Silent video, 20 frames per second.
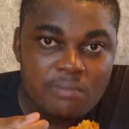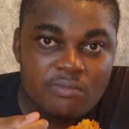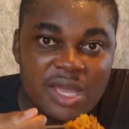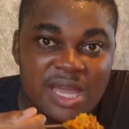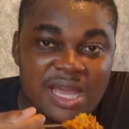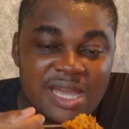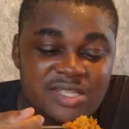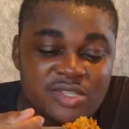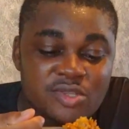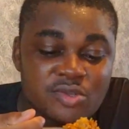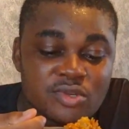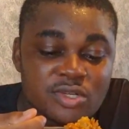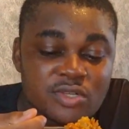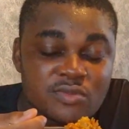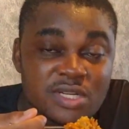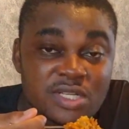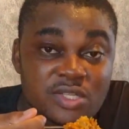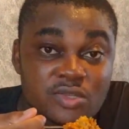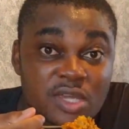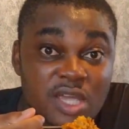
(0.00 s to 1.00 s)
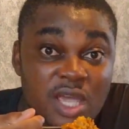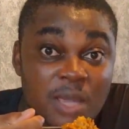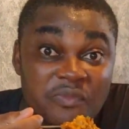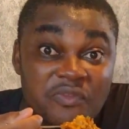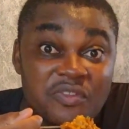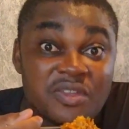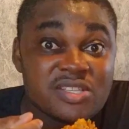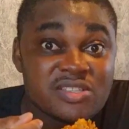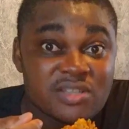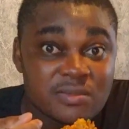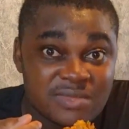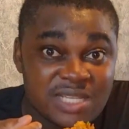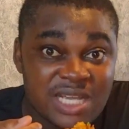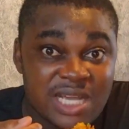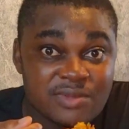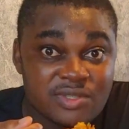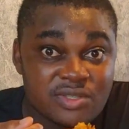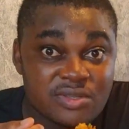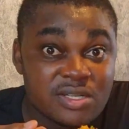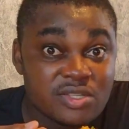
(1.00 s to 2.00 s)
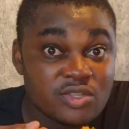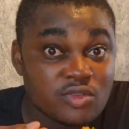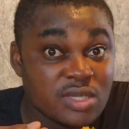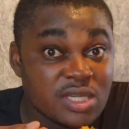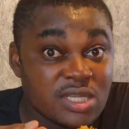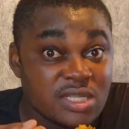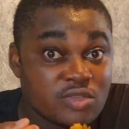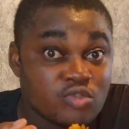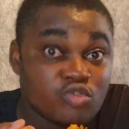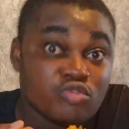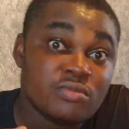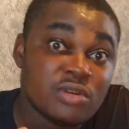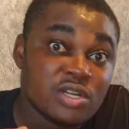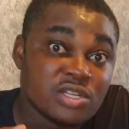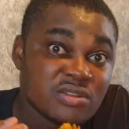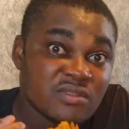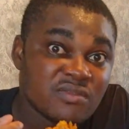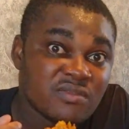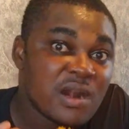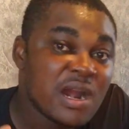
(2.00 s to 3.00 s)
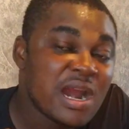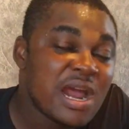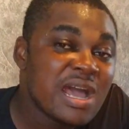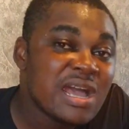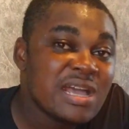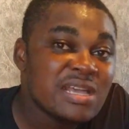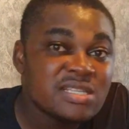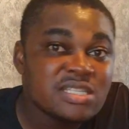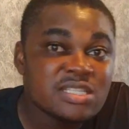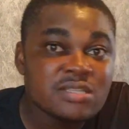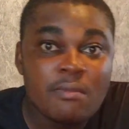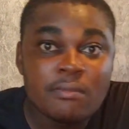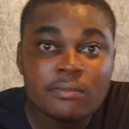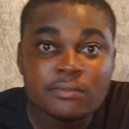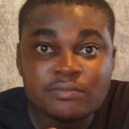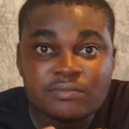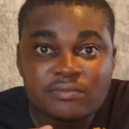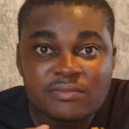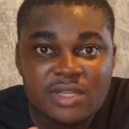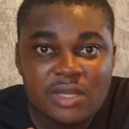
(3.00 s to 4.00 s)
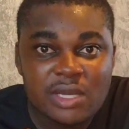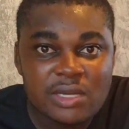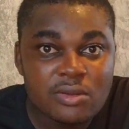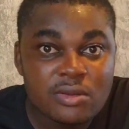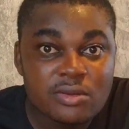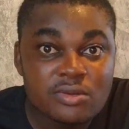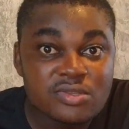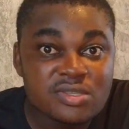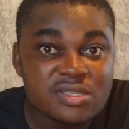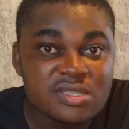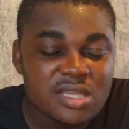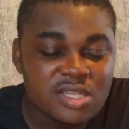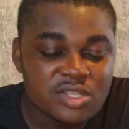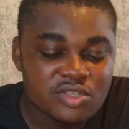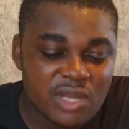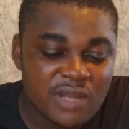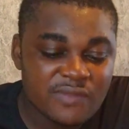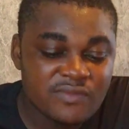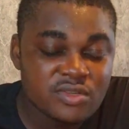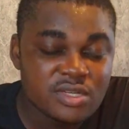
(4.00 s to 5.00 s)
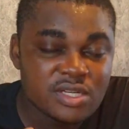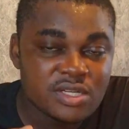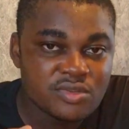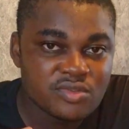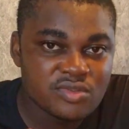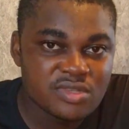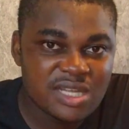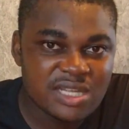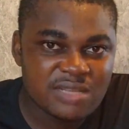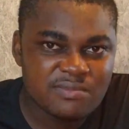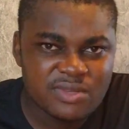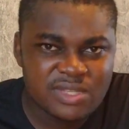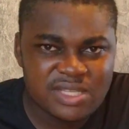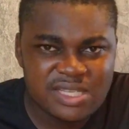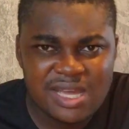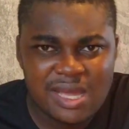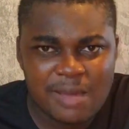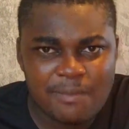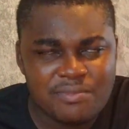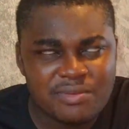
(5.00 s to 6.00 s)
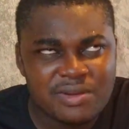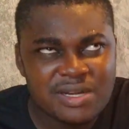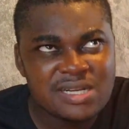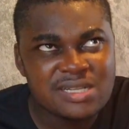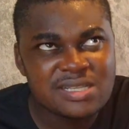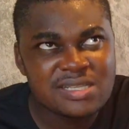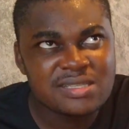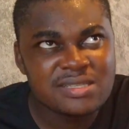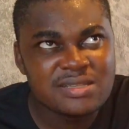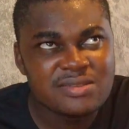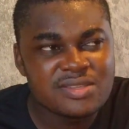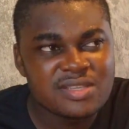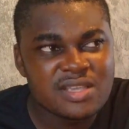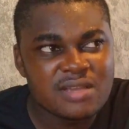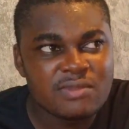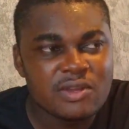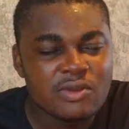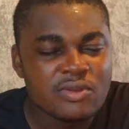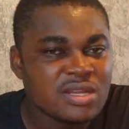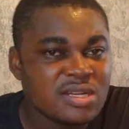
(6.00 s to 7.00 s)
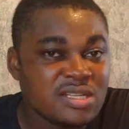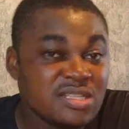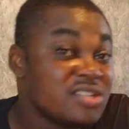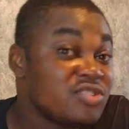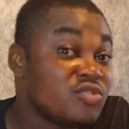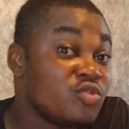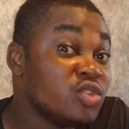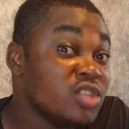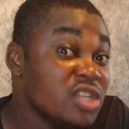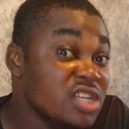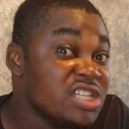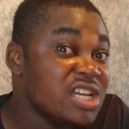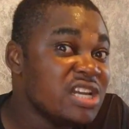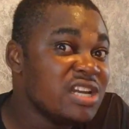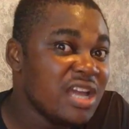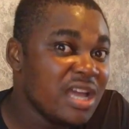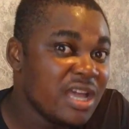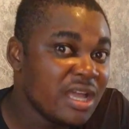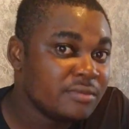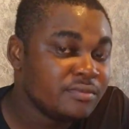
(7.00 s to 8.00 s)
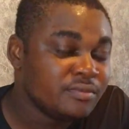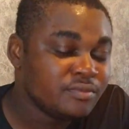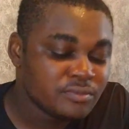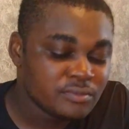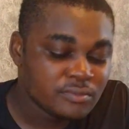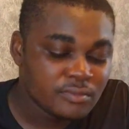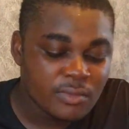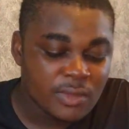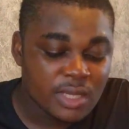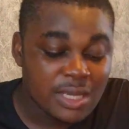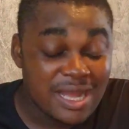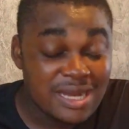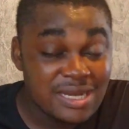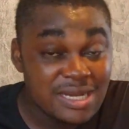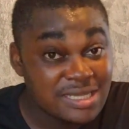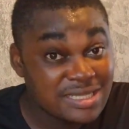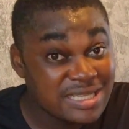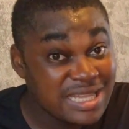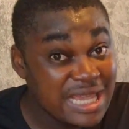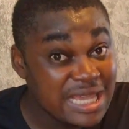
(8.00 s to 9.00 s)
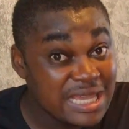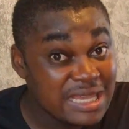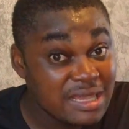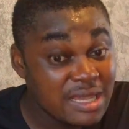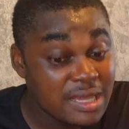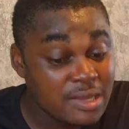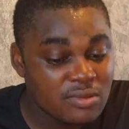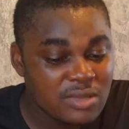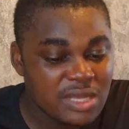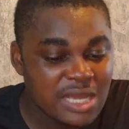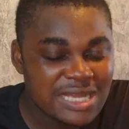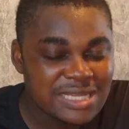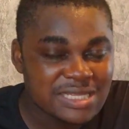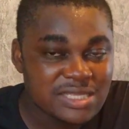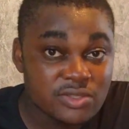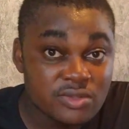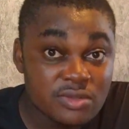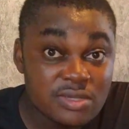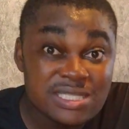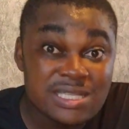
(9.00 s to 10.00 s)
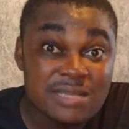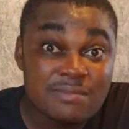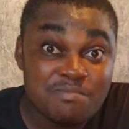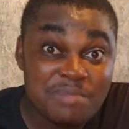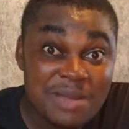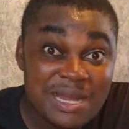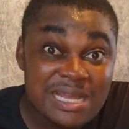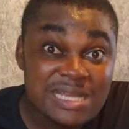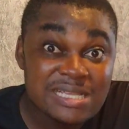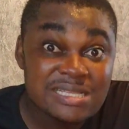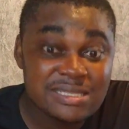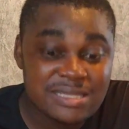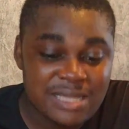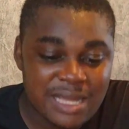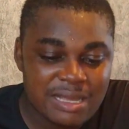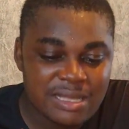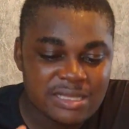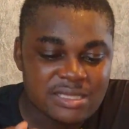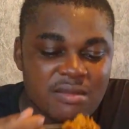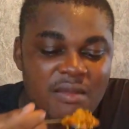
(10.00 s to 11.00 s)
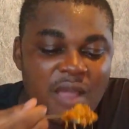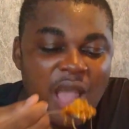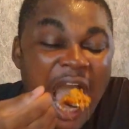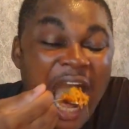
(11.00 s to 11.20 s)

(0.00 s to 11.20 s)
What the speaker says: Where is good? We need to keep fit sometimes. We need to eat too much of rice and all those things that we do that. But yeah, bread is still something. It's roti canai. And there's egg there, guys. So it's a balanced diet.